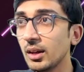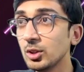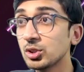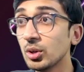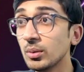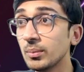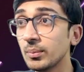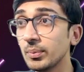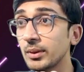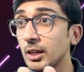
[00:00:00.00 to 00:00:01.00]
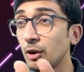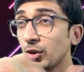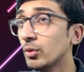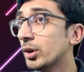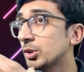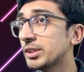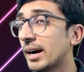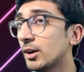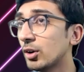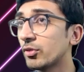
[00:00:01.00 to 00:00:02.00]
So if you want to
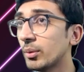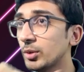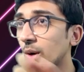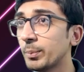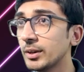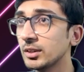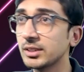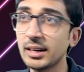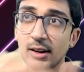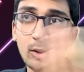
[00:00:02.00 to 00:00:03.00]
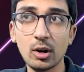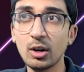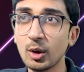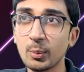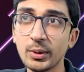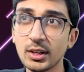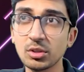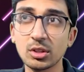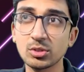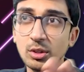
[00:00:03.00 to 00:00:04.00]
stand out from your peers and all of your peers
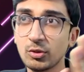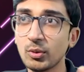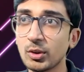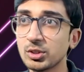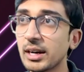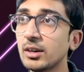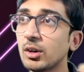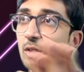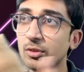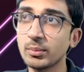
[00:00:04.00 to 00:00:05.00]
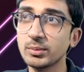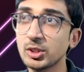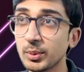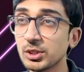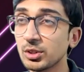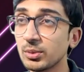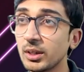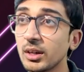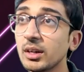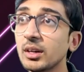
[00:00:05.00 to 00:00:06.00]
also, if you want to stand out from this person
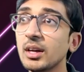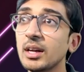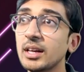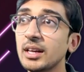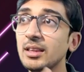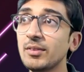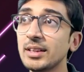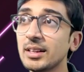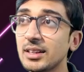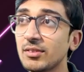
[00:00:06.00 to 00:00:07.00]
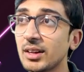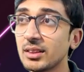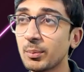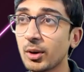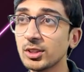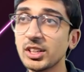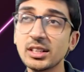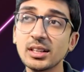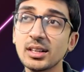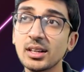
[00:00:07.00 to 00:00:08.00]
here in the way that they've done the
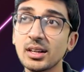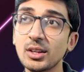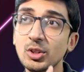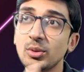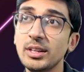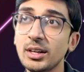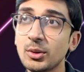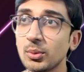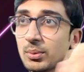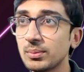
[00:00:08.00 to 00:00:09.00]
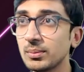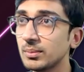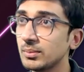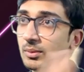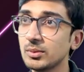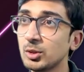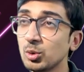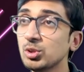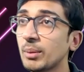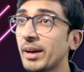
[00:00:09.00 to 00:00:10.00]
project, you need to do
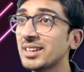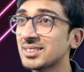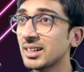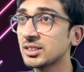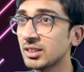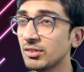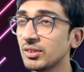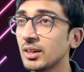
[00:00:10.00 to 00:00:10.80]
some extra stuff.